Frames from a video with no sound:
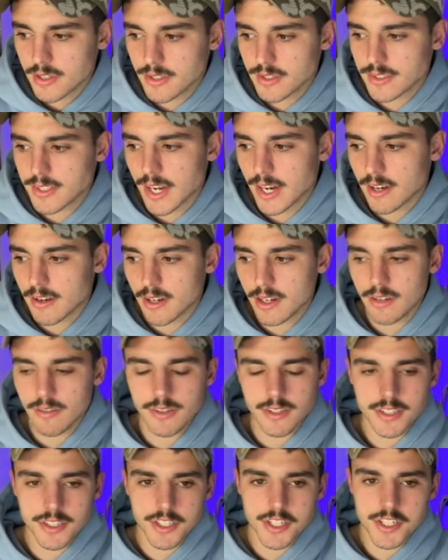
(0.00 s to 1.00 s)
Zaccharie
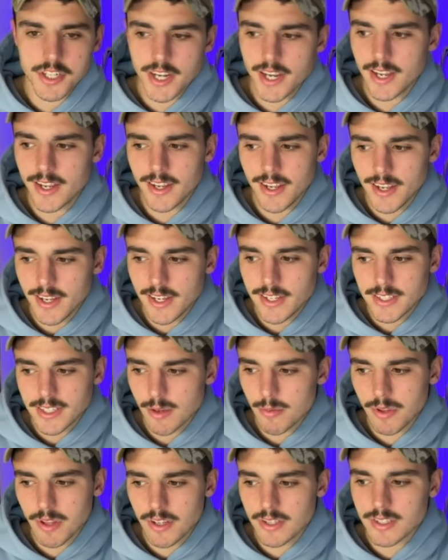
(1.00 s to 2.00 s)
Risacher,
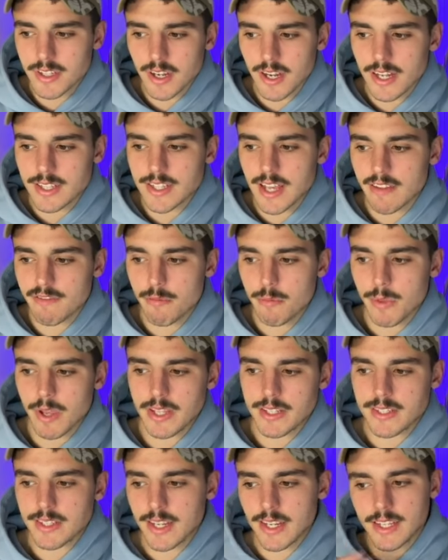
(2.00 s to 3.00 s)
Some of those guys I haven't
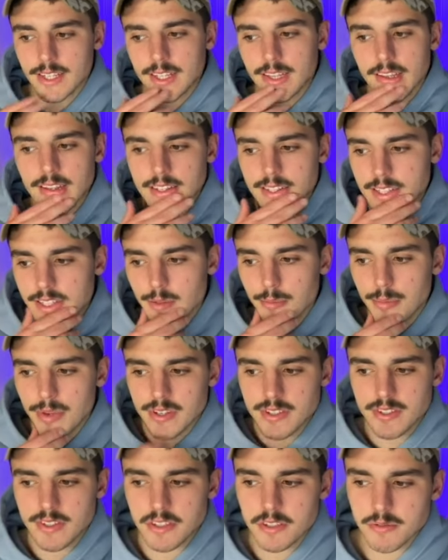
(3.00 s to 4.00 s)
been seen linked to the
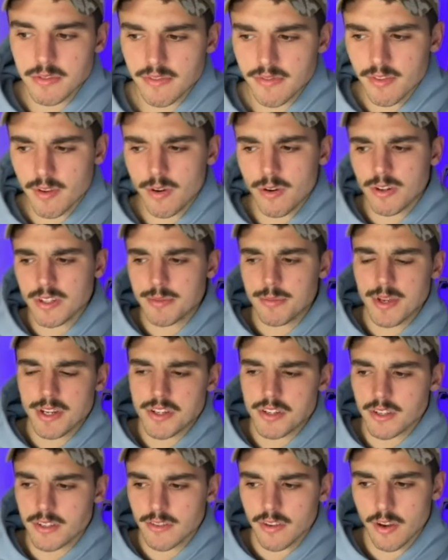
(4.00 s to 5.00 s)
Pistons before,
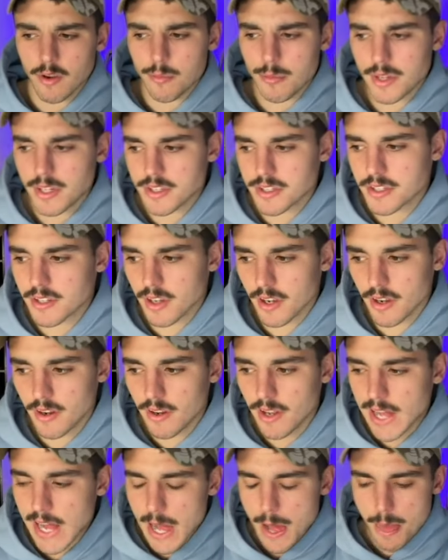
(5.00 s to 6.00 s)
especially Topic. So
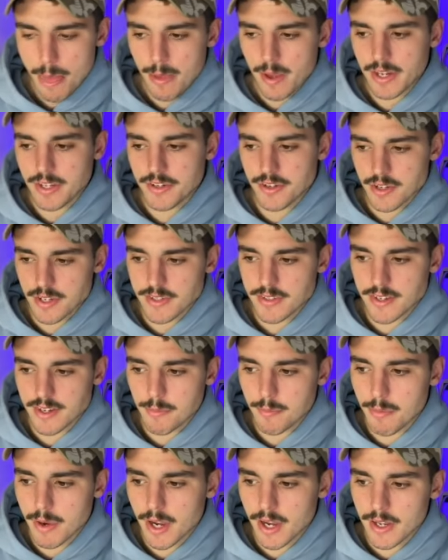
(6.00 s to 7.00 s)

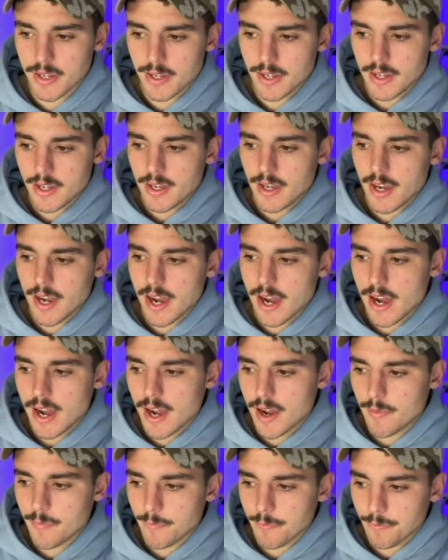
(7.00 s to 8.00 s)
interesting. But
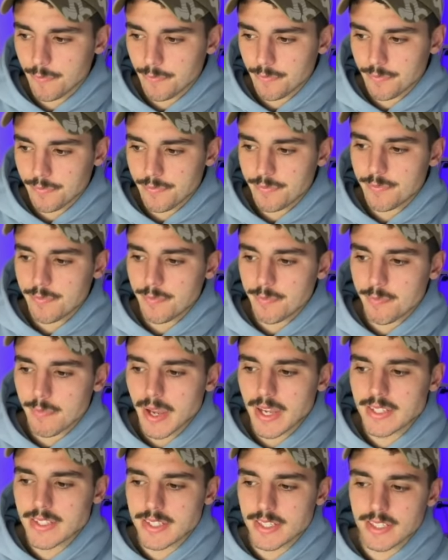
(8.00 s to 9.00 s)
um,
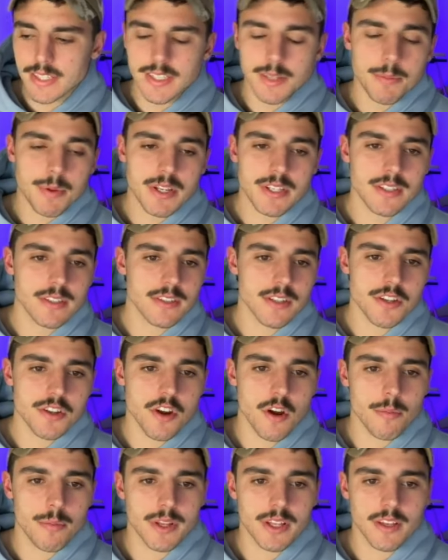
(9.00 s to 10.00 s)
basically, the Pistons are
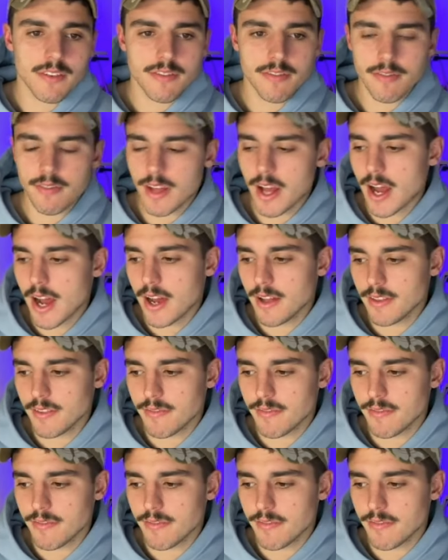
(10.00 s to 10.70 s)
shopping the uh, the